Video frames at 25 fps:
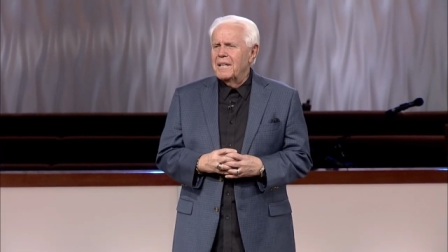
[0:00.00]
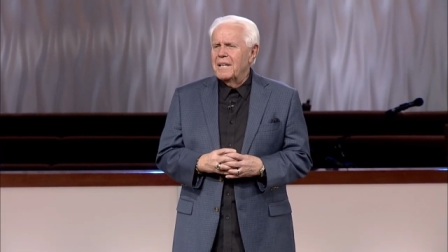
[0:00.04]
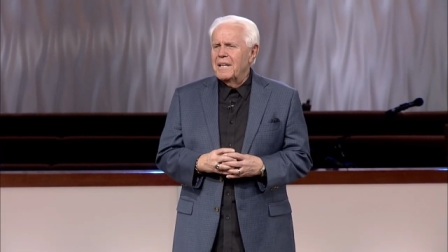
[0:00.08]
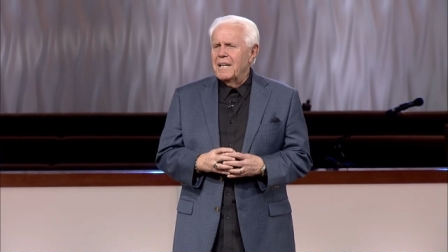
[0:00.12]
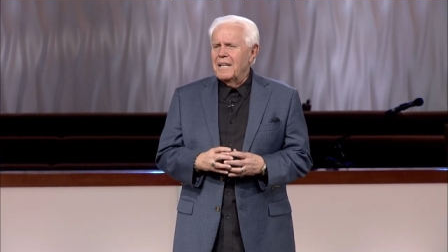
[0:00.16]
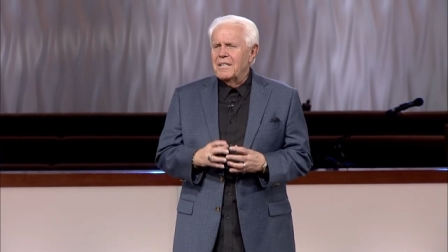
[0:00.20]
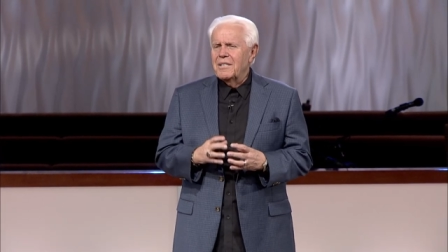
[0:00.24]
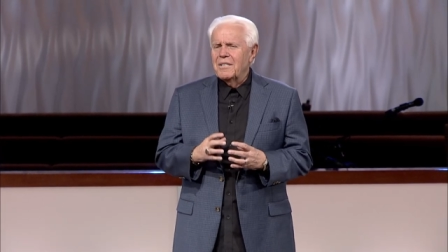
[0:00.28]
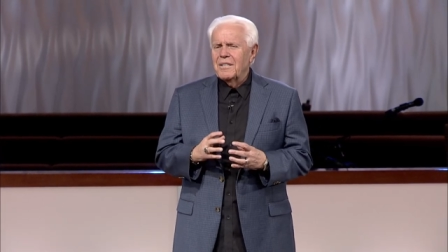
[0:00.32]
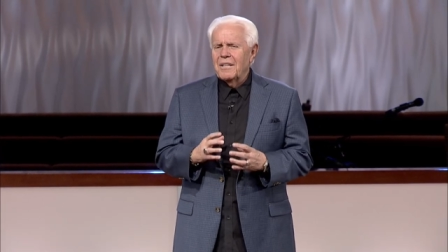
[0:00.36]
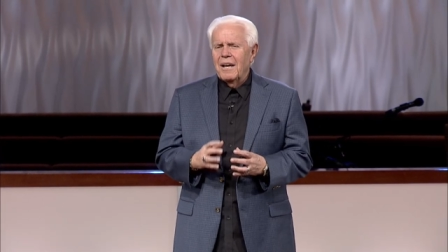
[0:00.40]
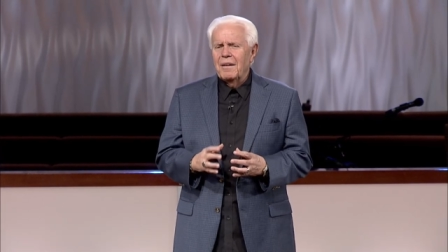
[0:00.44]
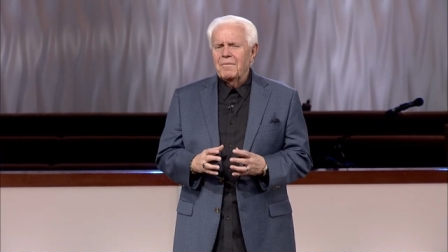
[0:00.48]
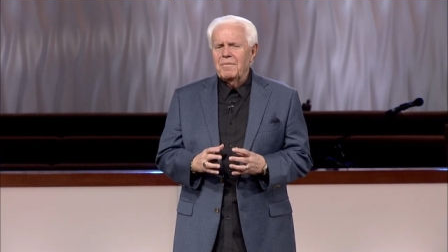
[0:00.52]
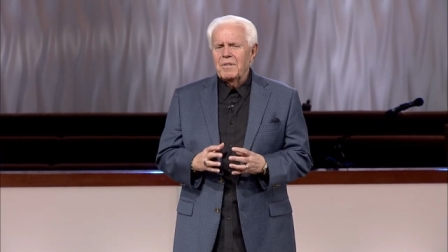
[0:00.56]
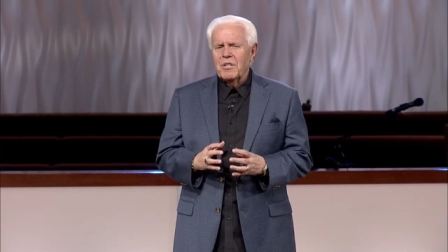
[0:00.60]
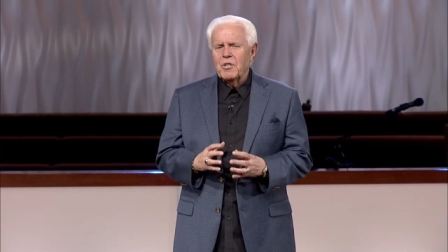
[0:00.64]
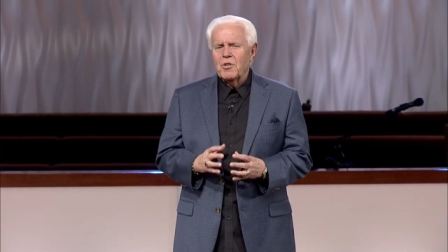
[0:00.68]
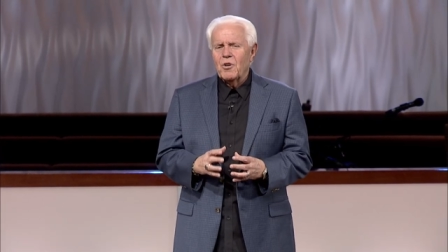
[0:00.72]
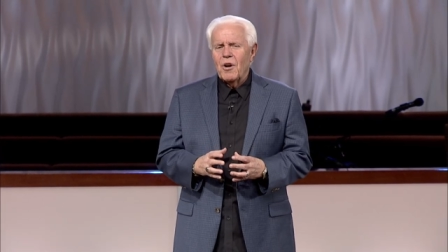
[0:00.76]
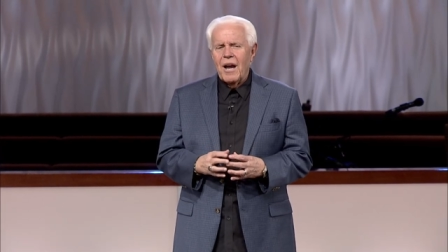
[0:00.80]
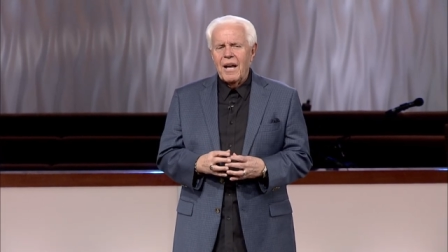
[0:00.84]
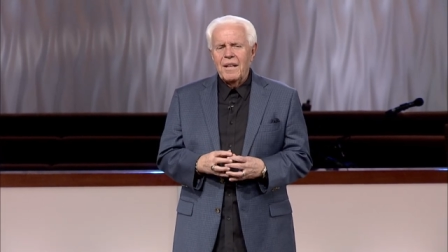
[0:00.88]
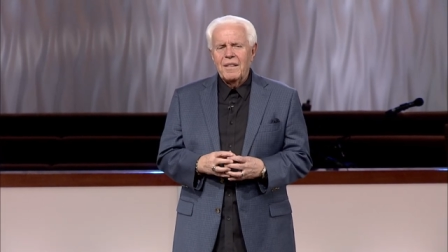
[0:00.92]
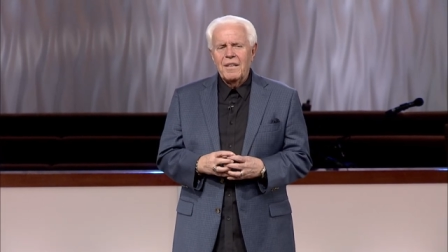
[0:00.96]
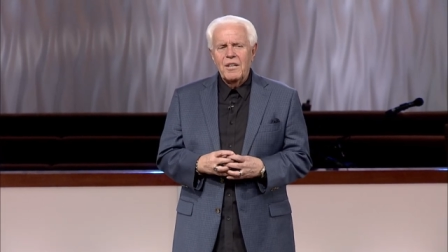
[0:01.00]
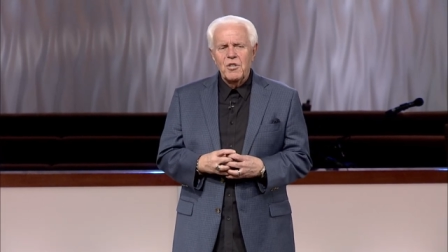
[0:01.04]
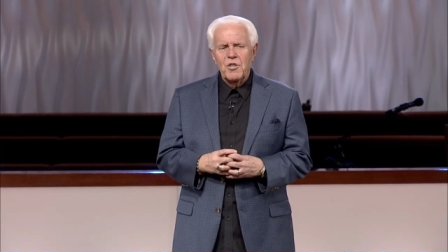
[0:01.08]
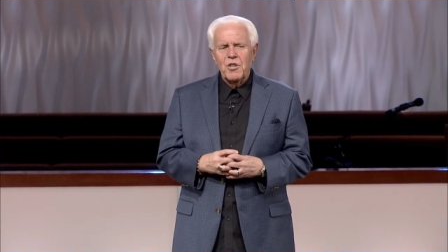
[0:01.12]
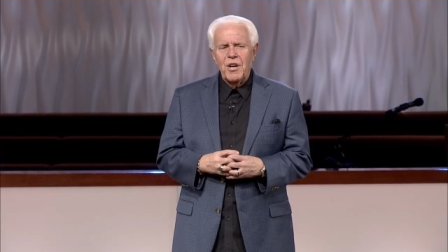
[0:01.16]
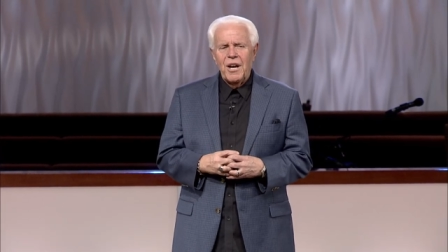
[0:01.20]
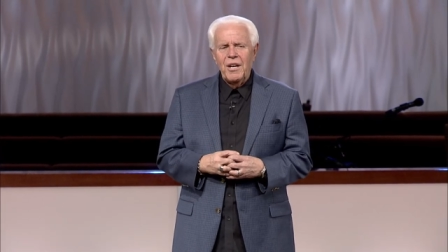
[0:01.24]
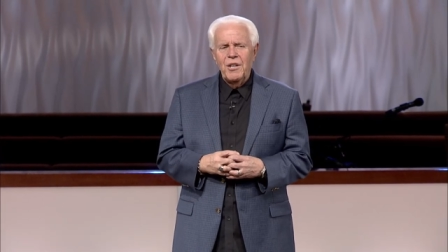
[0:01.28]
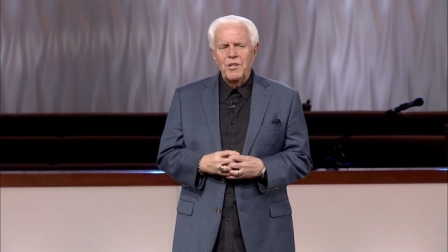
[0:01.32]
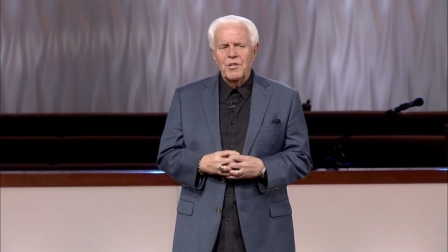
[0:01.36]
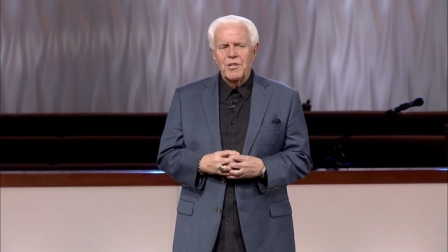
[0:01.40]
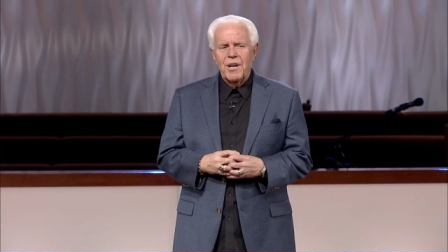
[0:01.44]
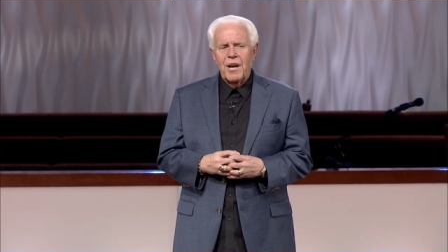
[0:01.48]
He's never tried to
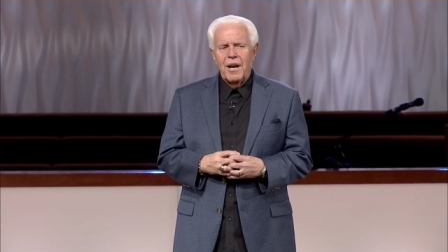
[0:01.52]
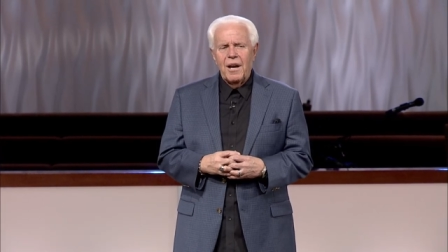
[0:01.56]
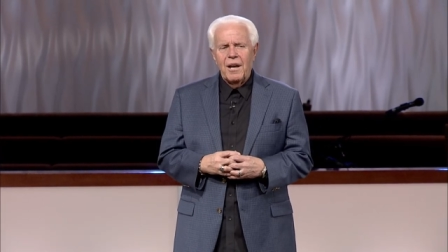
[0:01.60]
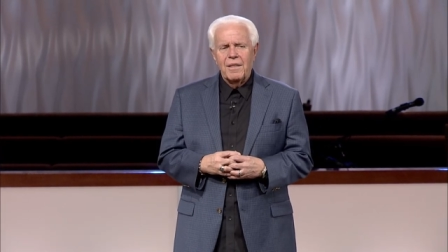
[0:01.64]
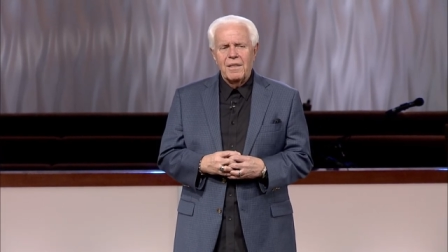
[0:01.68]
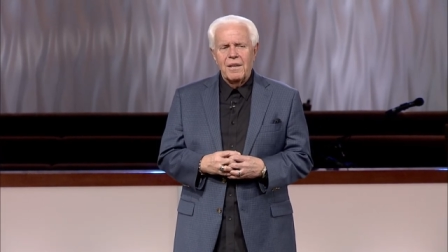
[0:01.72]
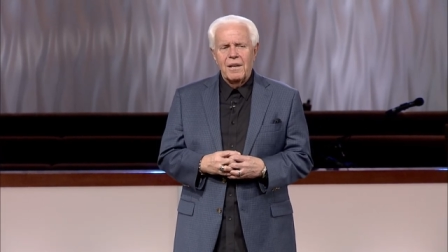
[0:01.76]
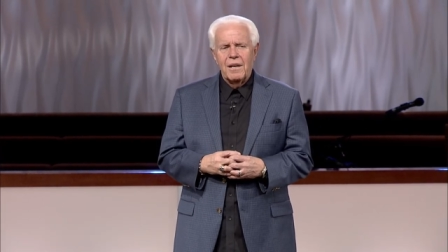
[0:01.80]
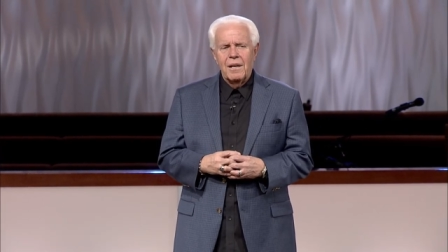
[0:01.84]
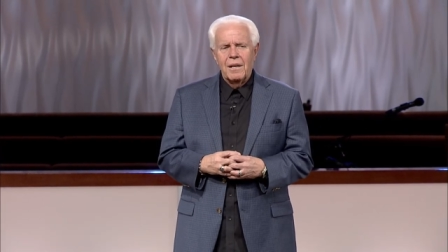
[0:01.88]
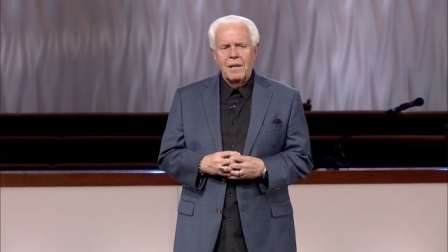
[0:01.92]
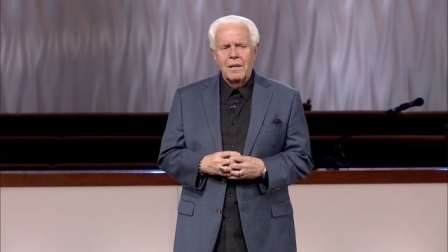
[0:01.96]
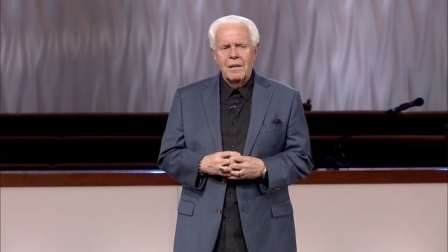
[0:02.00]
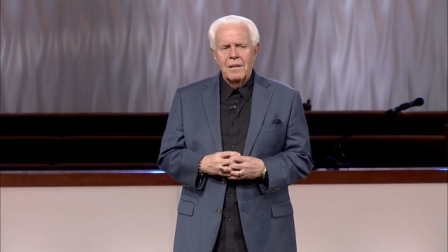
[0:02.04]
change Kathy.